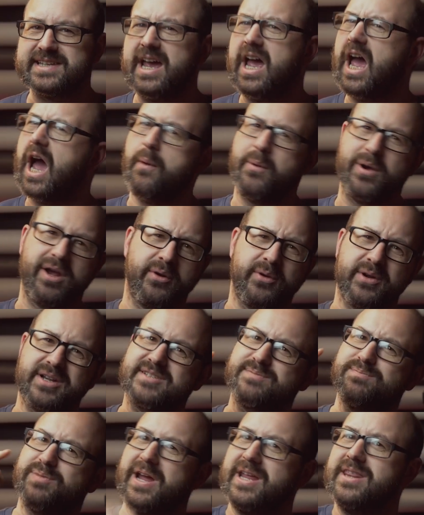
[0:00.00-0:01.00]
and we're going to
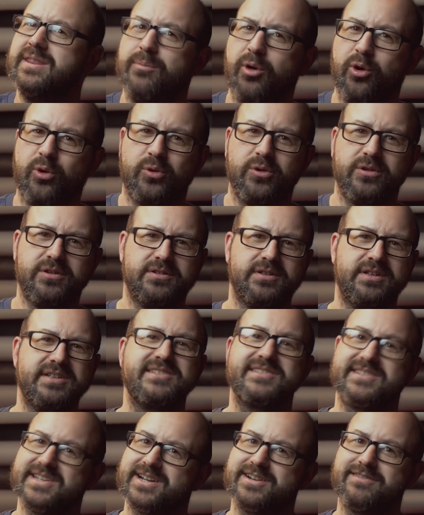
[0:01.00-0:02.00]
explain them all.
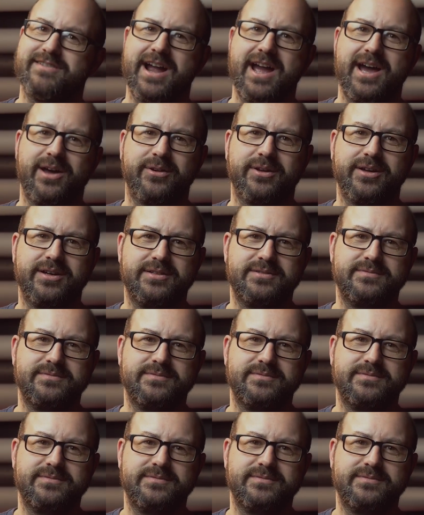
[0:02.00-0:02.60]
Stick around.